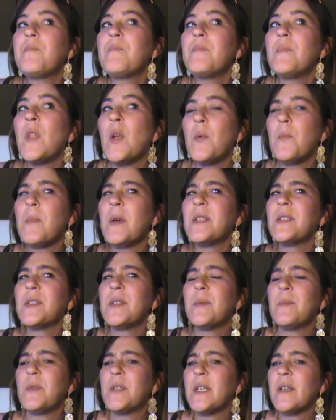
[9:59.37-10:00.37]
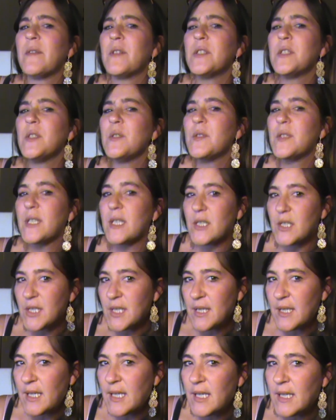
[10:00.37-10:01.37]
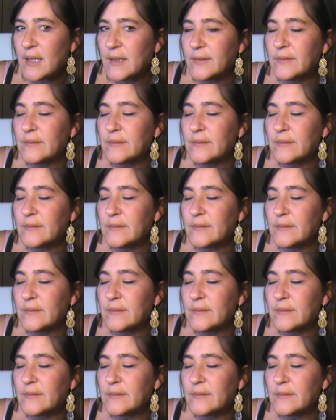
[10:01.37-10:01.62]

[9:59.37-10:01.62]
No Muslim would ever do such a thing.